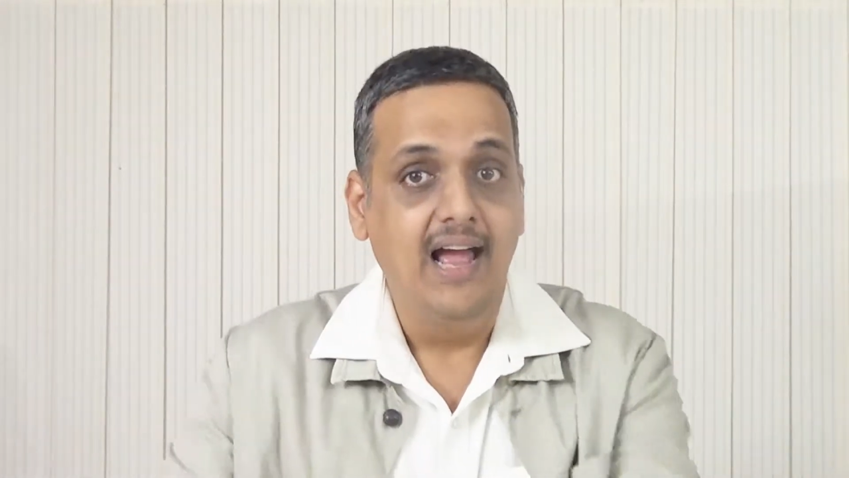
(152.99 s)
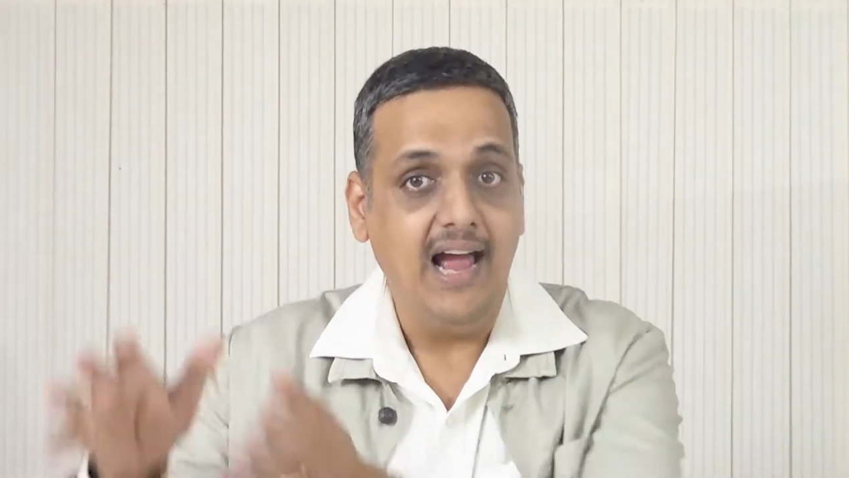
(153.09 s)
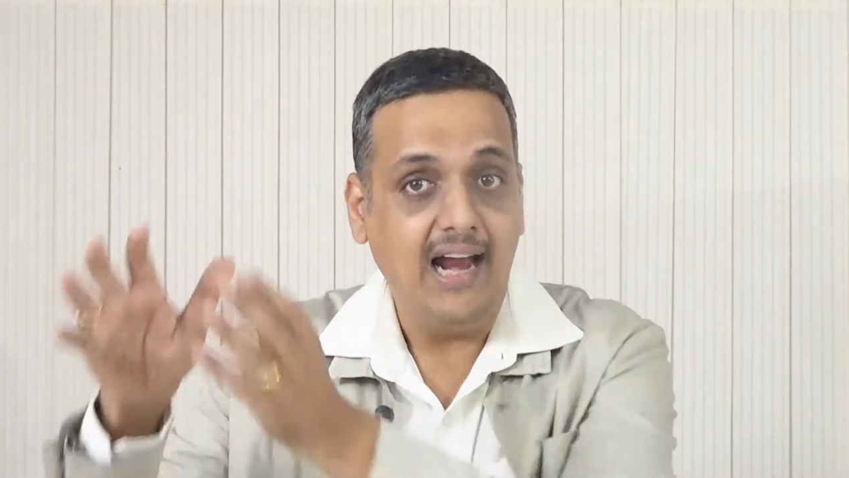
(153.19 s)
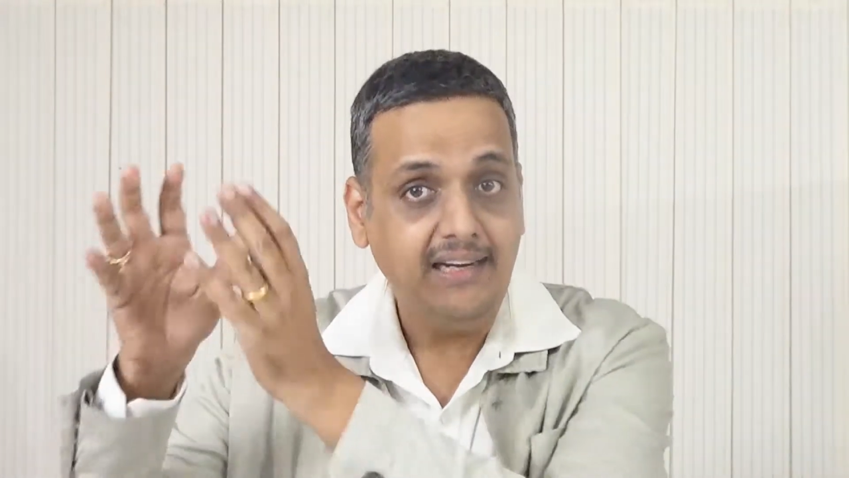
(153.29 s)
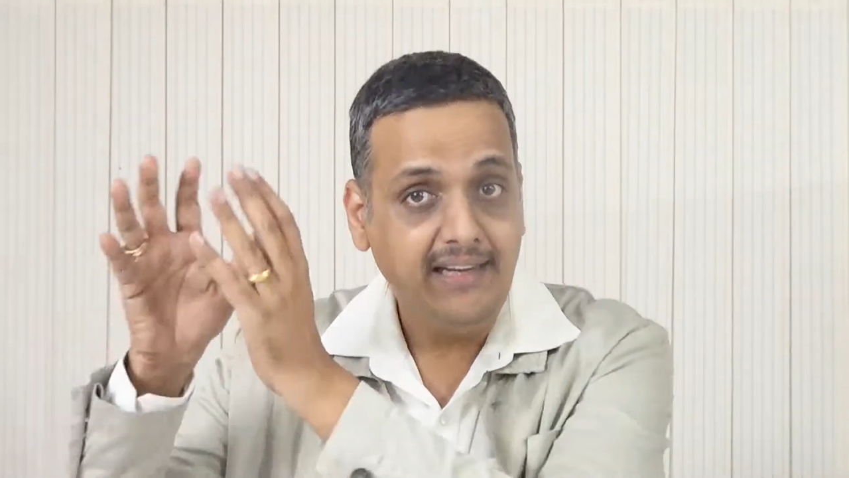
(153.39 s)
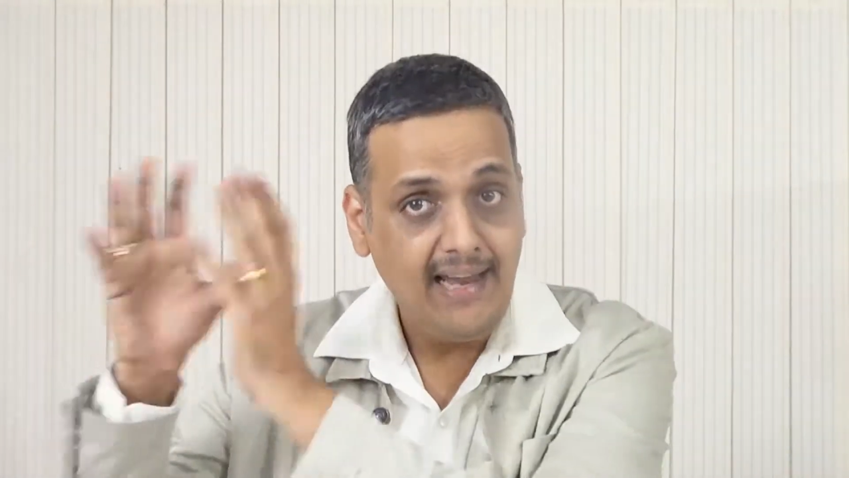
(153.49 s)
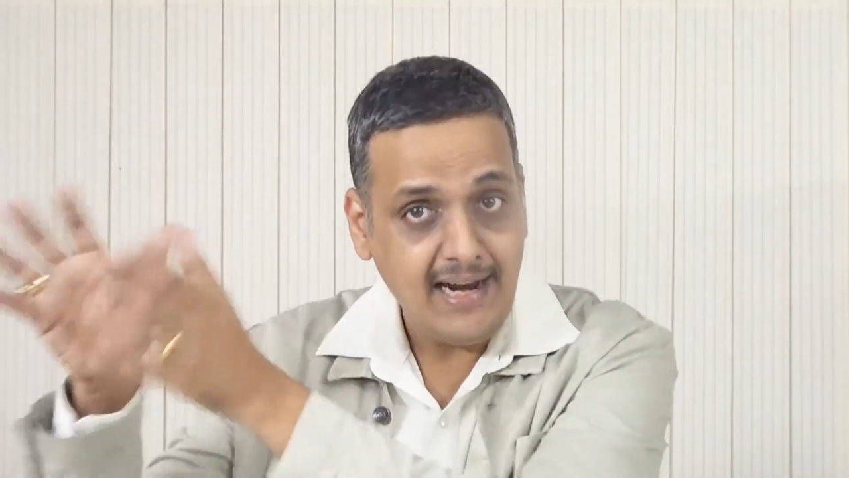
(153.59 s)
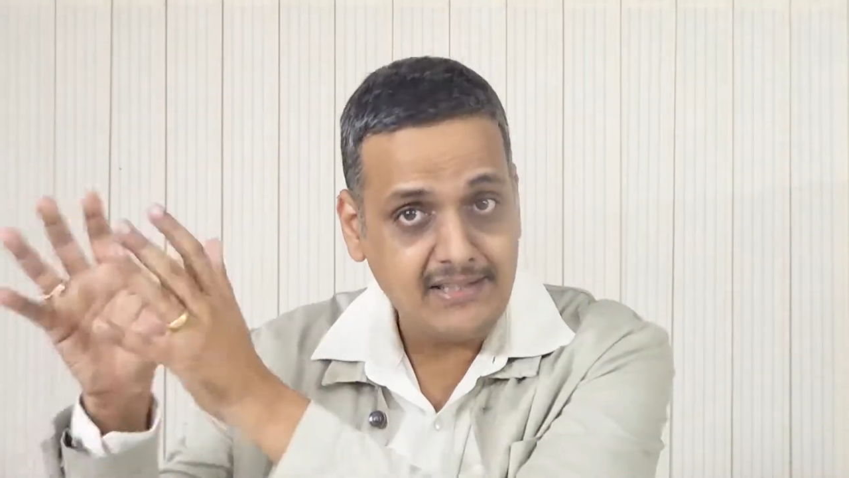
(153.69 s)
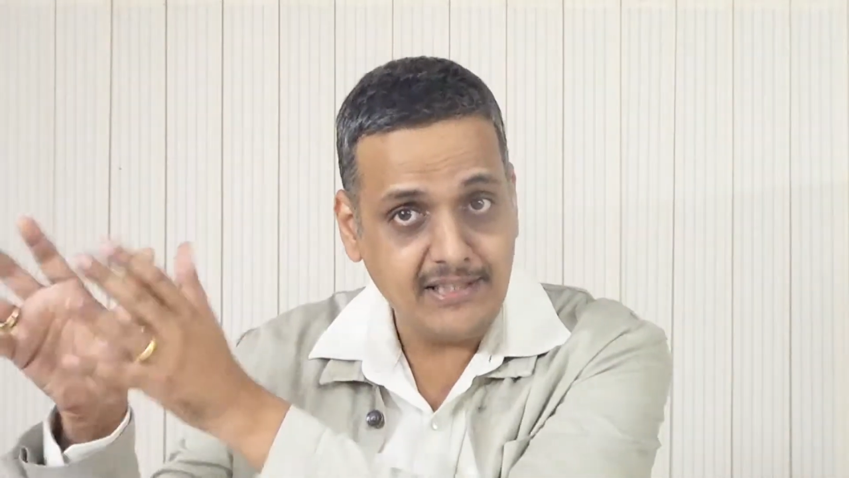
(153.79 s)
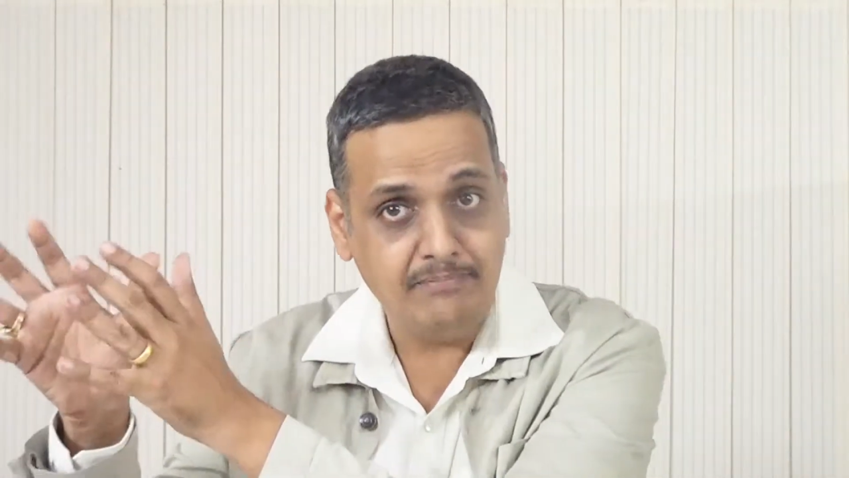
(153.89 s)
and the
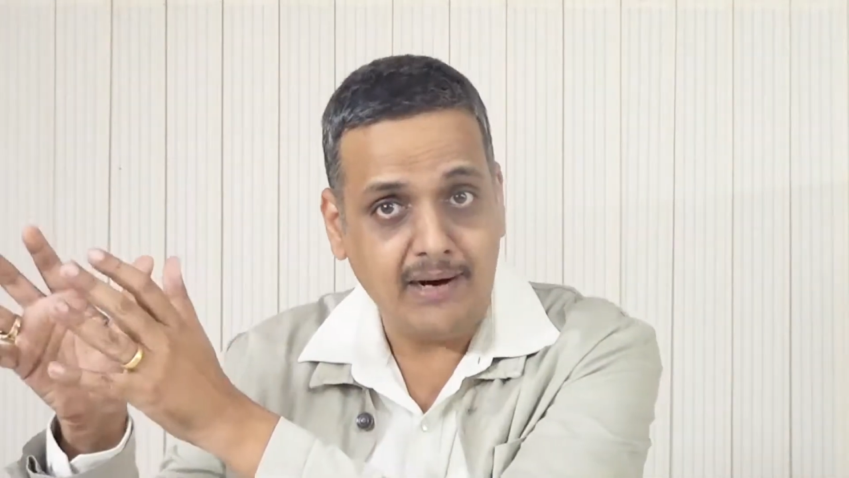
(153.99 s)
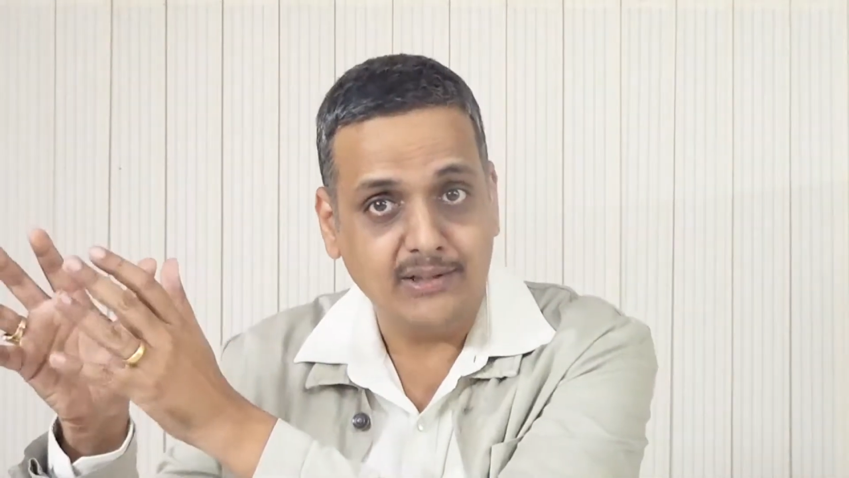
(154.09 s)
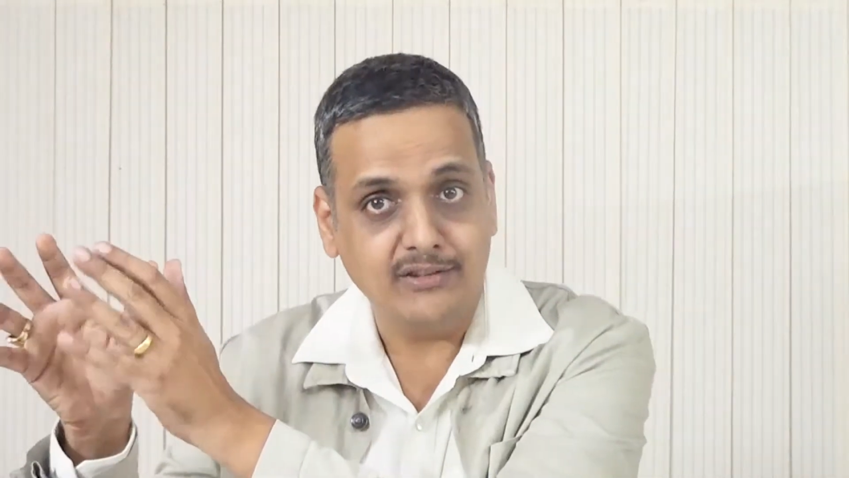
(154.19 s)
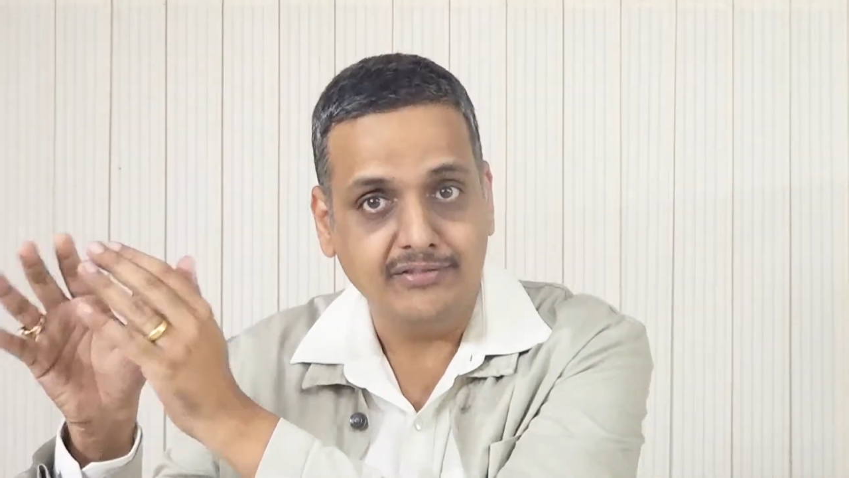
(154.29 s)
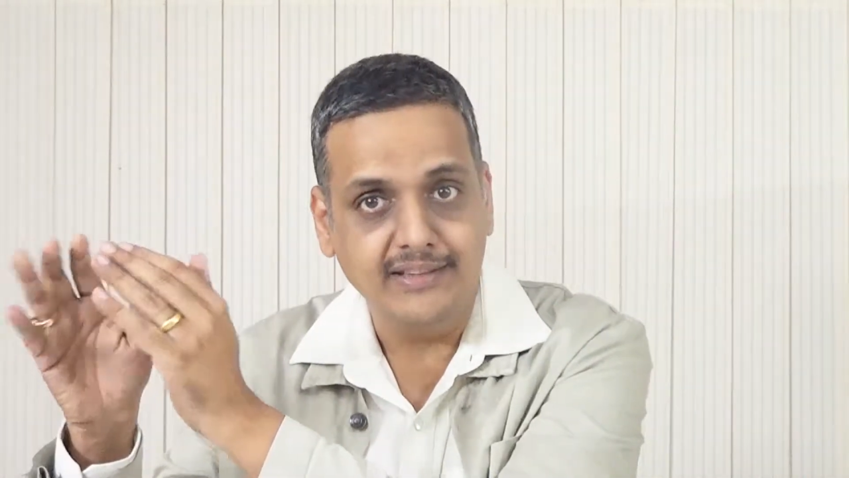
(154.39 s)
exit part of